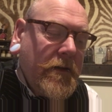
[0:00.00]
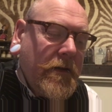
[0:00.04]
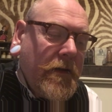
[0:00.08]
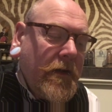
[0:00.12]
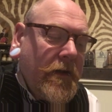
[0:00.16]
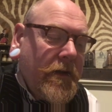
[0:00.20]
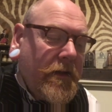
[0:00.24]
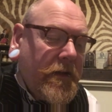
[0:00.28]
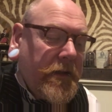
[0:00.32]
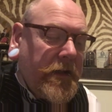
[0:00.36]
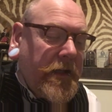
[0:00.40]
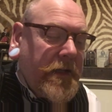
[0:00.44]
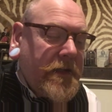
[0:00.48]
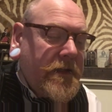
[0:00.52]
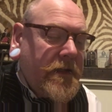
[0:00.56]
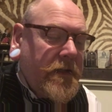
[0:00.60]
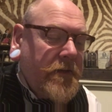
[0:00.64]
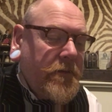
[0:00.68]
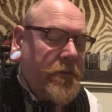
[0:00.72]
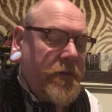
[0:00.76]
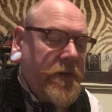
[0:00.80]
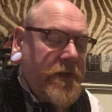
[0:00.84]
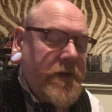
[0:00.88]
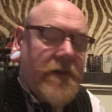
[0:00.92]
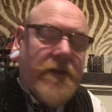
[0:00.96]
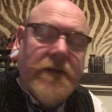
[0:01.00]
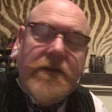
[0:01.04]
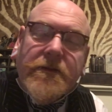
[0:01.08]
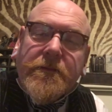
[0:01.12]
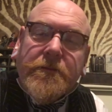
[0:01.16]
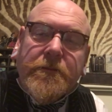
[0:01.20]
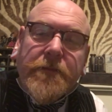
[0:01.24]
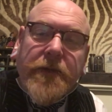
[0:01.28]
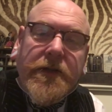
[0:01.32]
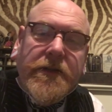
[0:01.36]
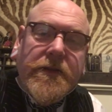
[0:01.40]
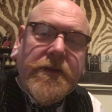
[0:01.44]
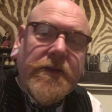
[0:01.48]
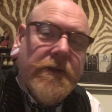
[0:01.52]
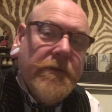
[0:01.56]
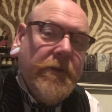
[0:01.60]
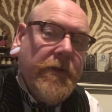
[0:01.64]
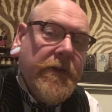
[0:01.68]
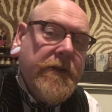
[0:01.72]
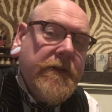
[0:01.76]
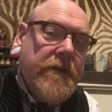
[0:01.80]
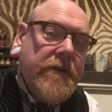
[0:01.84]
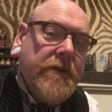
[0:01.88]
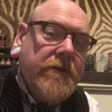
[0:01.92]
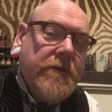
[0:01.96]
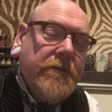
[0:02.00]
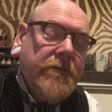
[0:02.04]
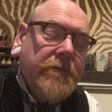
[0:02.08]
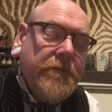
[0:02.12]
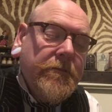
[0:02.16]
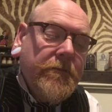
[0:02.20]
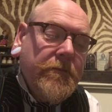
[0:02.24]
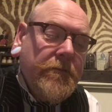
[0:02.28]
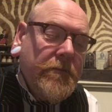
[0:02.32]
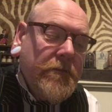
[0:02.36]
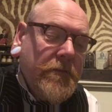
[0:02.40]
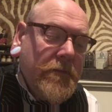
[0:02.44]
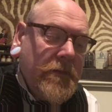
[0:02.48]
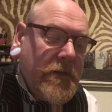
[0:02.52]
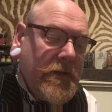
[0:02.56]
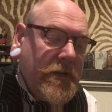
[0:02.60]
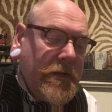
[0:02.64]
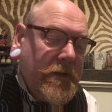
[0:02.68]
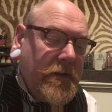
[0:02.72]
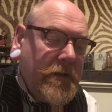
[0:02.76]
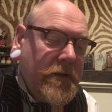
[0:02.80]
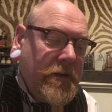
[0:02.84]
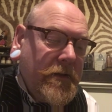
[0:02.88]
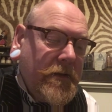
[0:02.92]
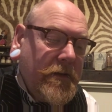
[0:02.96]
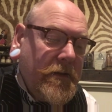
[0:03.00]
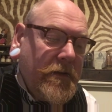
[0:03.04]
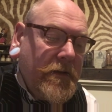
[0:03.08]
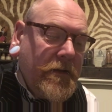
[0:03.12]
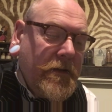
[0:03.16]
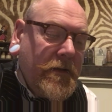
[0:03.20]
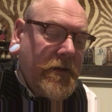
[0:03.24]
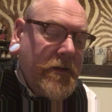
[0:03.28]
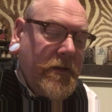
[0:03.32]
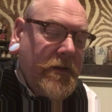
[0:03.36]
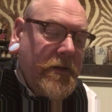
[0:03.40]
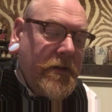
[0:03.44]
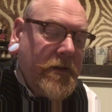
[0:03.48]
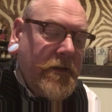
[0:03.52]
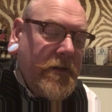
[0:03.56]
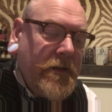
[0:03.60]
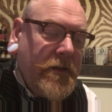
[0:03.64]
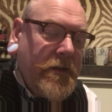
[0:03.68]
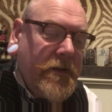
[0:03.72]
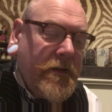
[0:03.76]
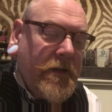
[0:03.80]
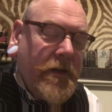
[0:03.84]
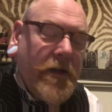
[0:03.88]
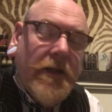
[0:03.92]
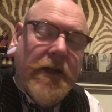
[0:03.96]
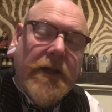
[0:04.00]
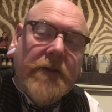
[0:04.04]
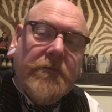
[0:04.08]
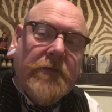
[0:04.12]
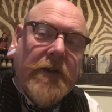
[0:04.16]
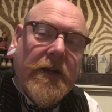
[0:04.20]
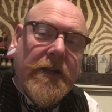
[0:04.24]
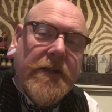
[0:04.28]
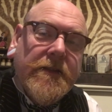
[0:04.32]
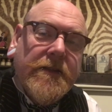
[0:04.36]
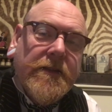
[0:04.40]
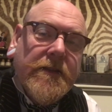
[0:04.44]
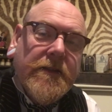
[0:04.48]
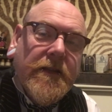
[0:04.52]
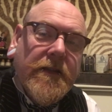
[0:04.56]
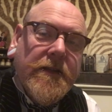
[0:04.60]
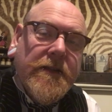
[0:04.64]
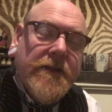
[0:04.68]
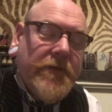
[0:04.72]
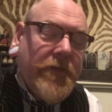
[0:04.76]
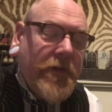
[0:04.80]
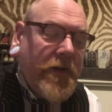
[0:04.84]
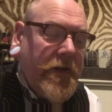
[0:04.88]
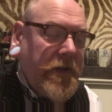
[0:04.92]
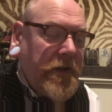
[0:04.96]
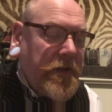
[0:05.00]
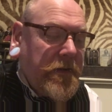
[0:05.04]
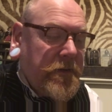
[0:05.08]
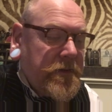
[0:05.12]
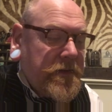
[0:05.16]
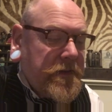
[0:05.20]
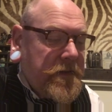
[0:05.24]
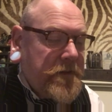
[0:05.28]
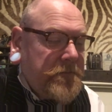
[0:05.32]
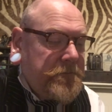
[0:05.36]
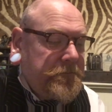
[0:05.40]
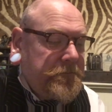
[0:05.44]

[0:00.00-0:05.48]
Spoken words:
The letter was posthumous, and it read as follows.